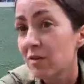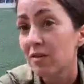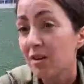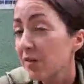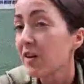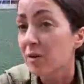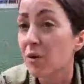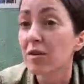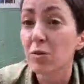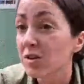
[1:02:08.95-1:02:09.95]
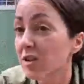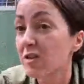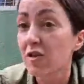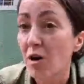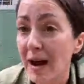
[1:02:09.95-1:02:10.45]
and some of the other ones will
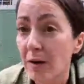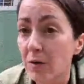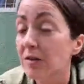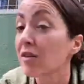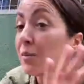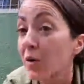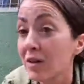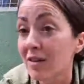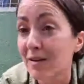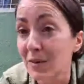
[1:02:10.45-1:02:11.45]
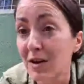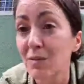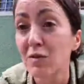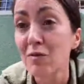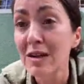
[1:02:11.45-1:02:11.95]
just drop out to the point that it
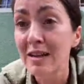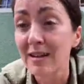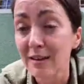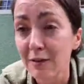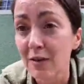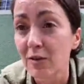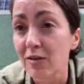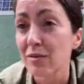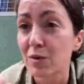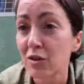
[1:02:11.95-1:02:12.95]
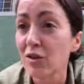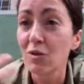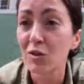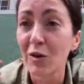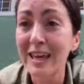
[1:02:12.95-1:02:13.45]
becomes really difficult to
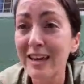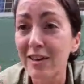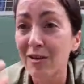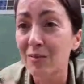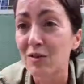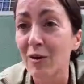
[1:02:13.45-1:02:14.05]
produce or hear them.